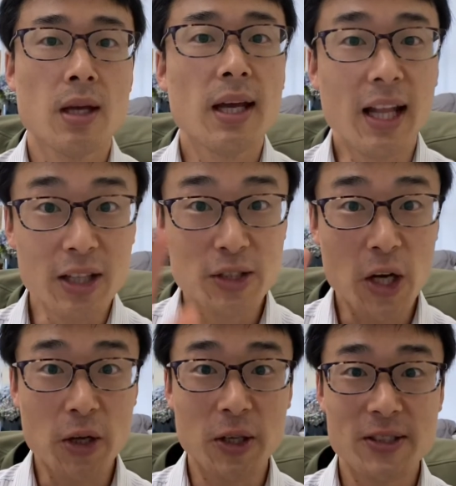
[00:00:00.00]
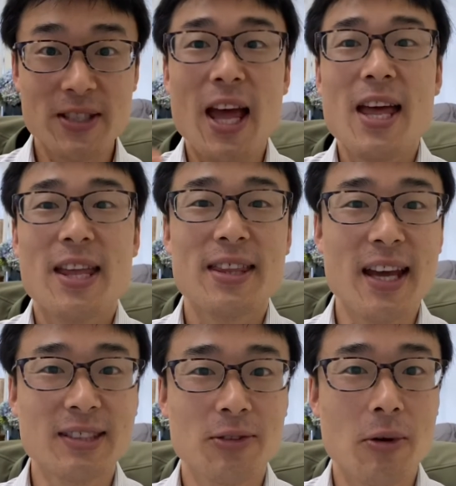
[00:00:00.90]
Hello Jokers,
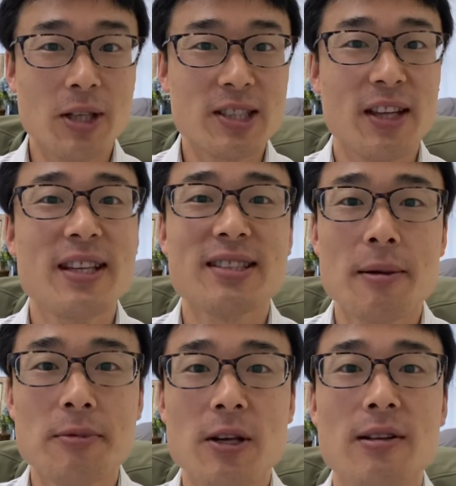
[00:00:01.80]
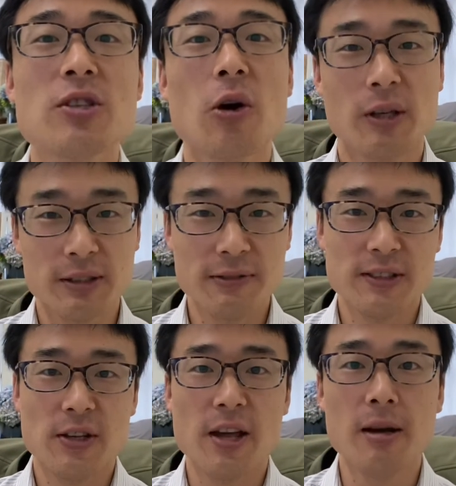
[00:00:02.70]
thanks for watching this episode of Joker's
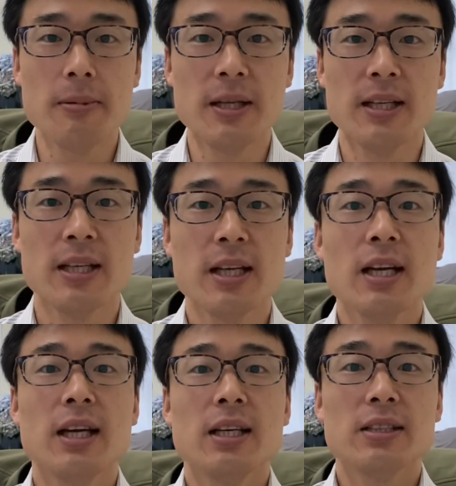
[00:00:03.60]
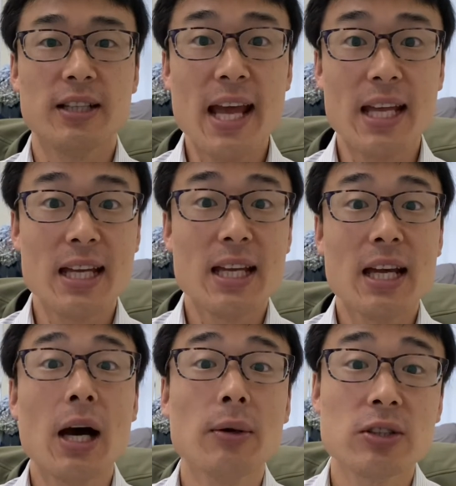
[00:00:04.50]
Physiotherapy. Today
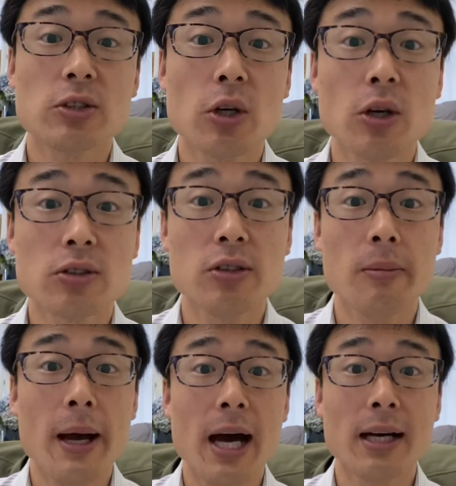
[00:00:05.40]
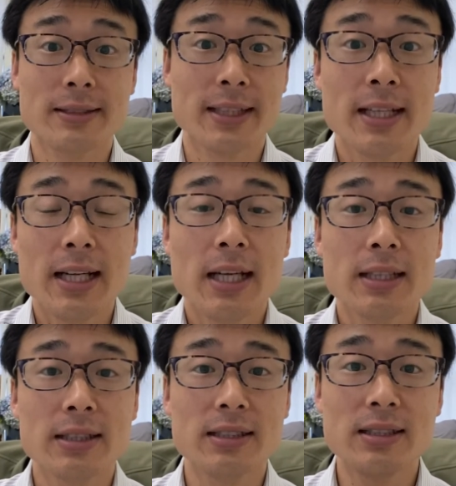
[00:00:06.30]
I wanted to talk to you about
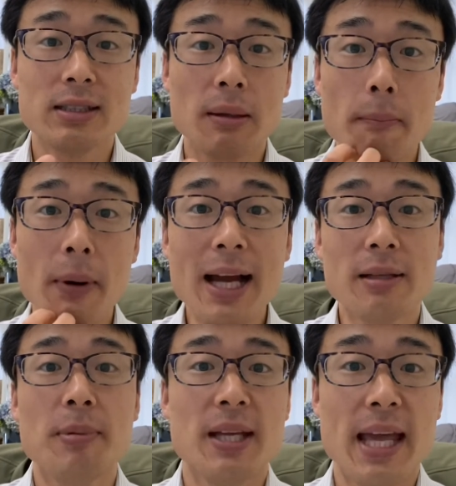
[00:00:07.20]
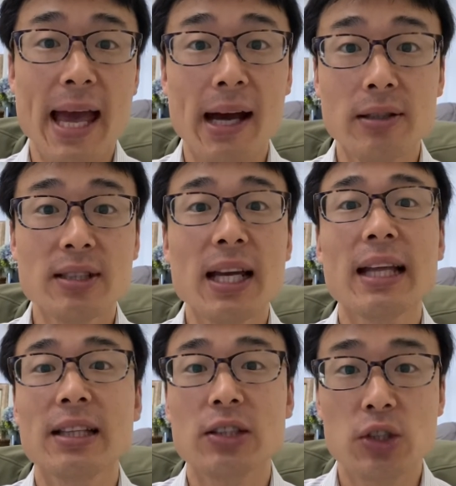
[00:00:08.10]
the bike being out and
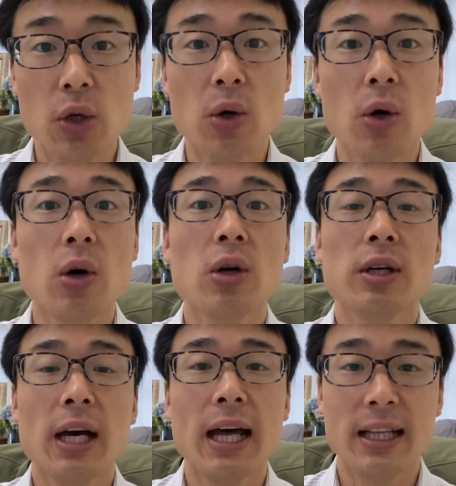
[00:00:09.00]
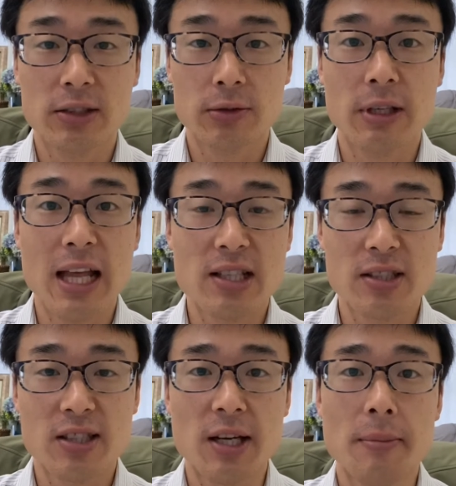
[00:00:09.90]
the jaw and its
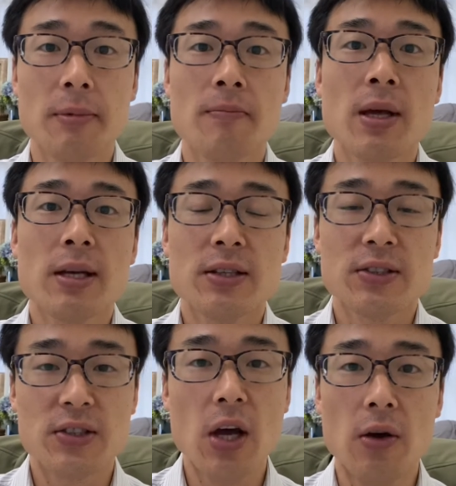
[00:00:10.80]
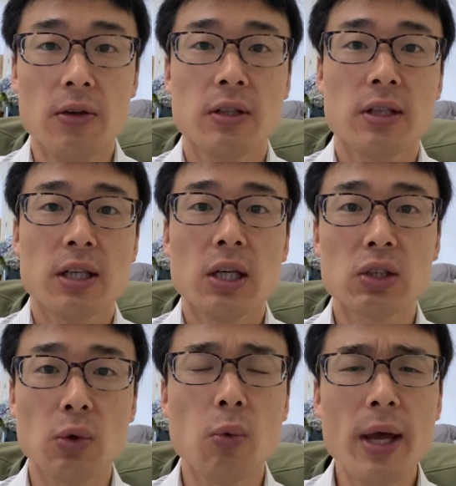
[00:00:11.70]
relationship. So
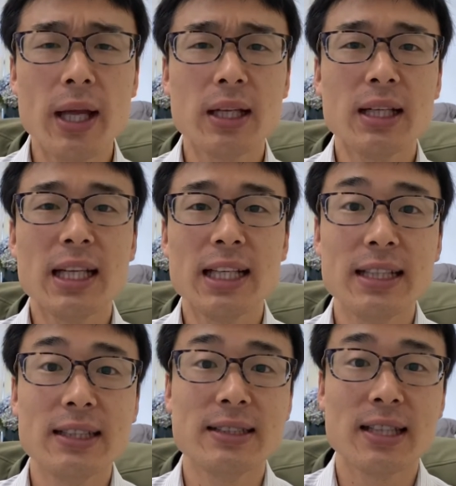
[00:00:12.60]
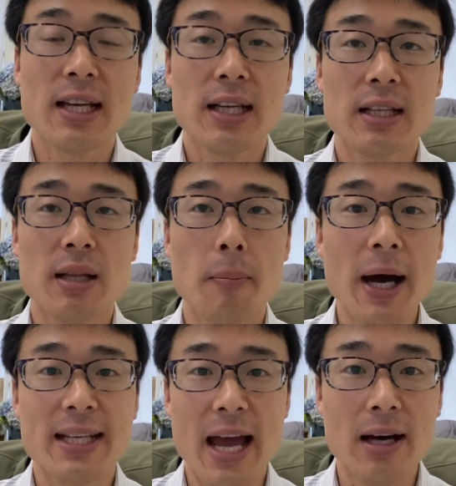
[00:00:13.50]
when is the
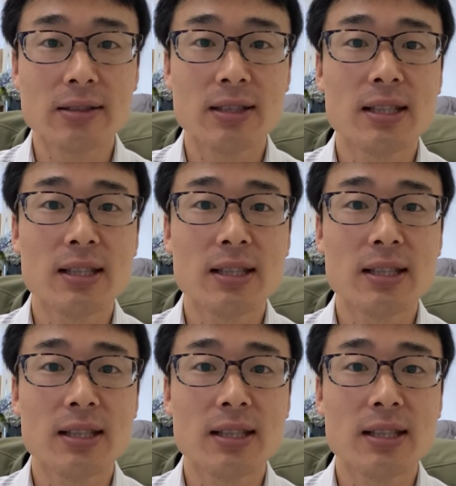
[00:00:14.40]
bite out